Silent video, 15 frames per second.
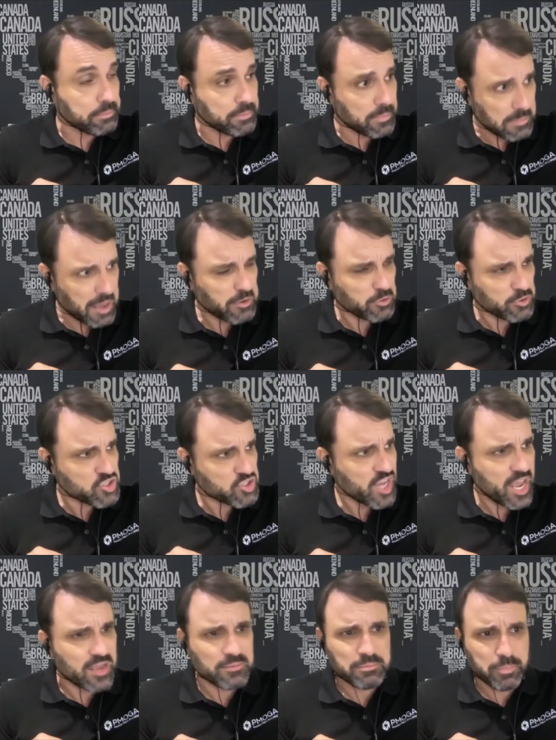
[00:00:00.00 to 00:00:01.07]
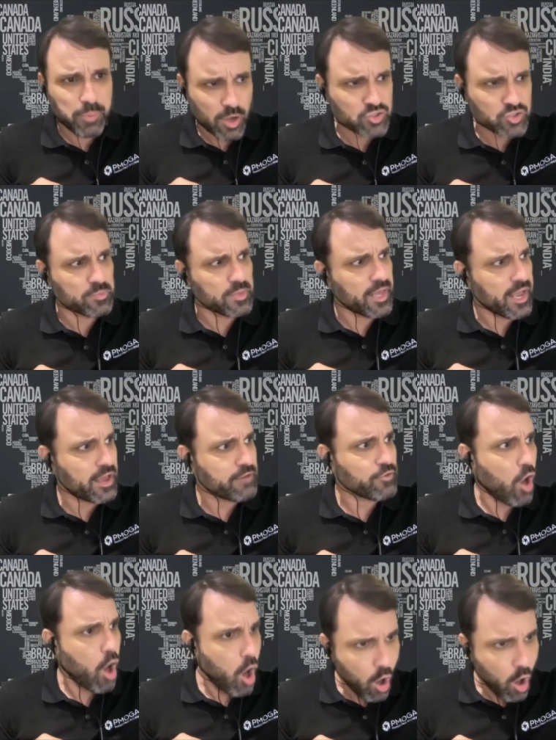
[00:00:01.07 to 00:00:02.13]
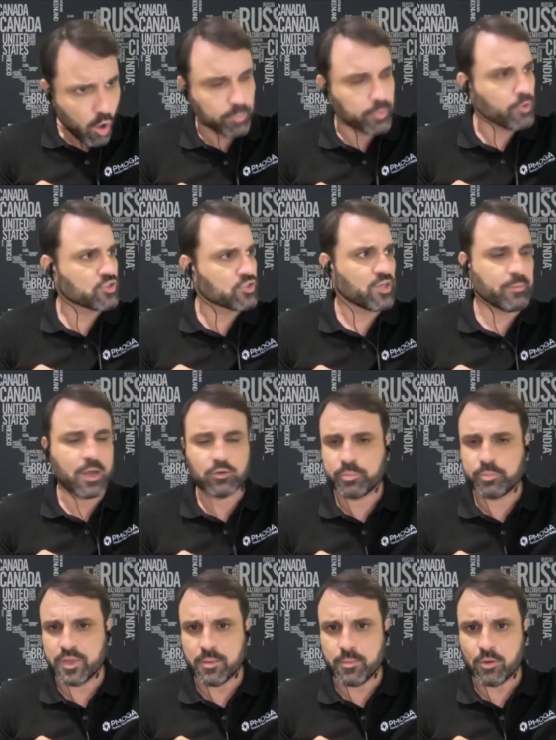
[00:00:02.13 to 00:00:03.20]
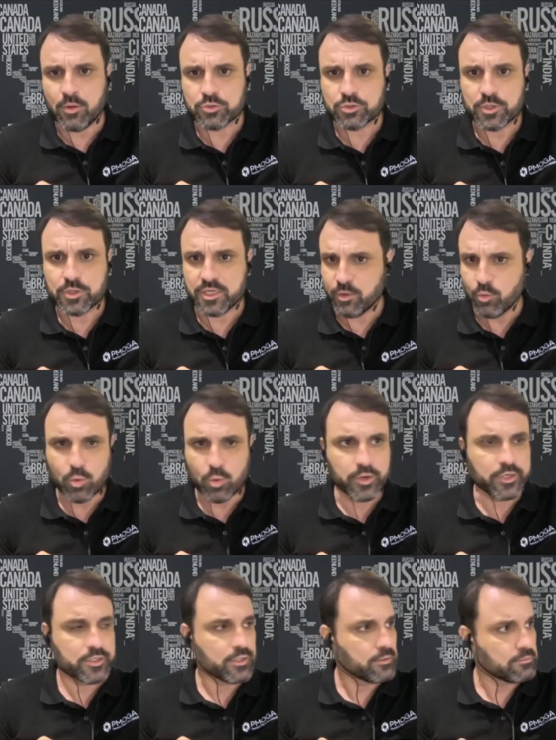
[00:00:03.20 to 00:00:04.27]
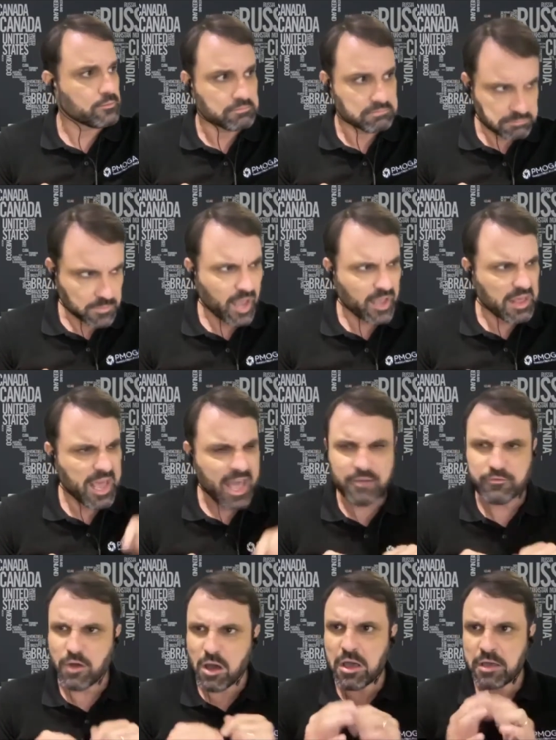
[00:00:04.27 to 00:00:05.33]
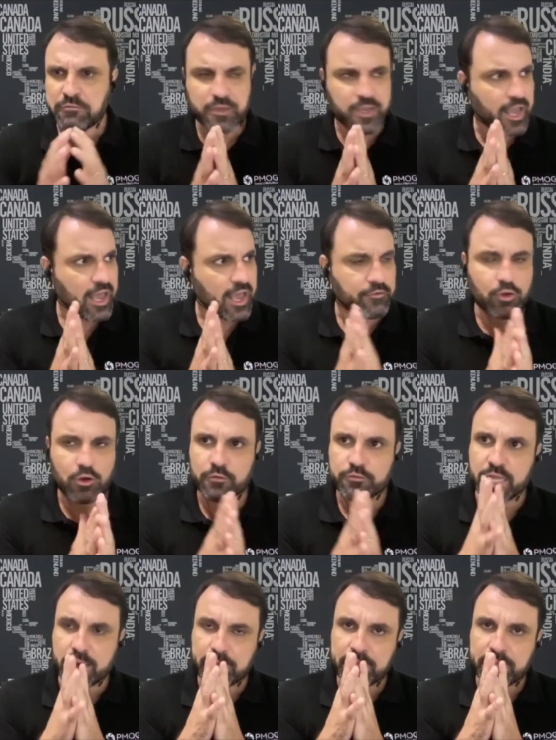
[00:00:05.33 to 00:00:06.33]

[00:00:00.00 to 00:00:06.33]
I could say possibly I have all books about PMOs in the world. I think I have all of them.